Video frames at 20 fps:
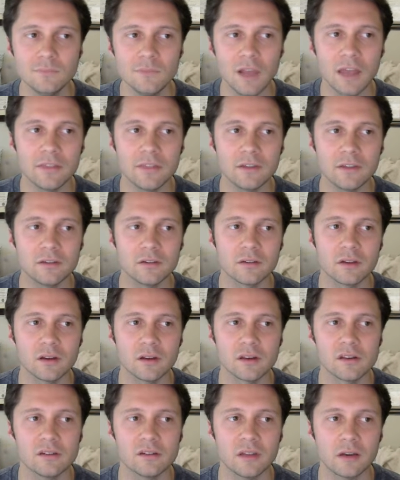and this is going
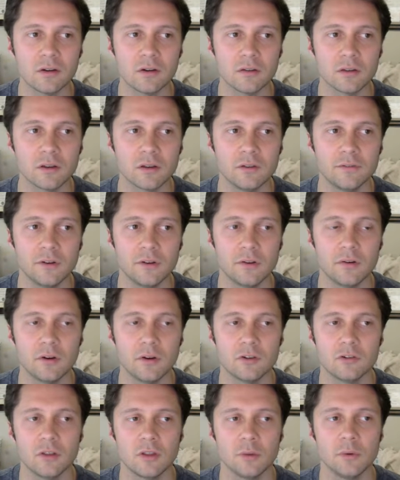to contain all the
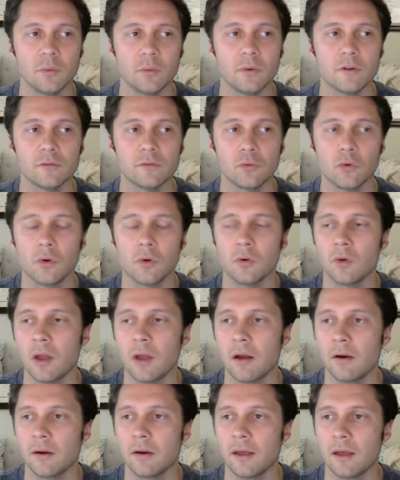configuration that we want
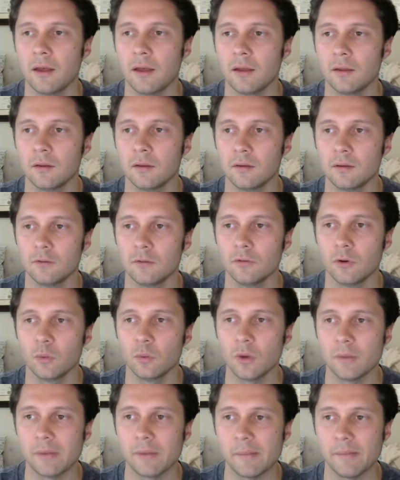for our
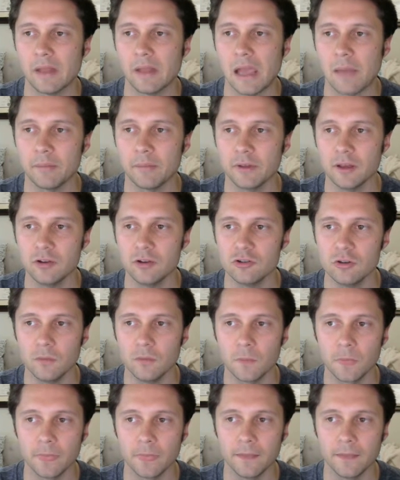web application.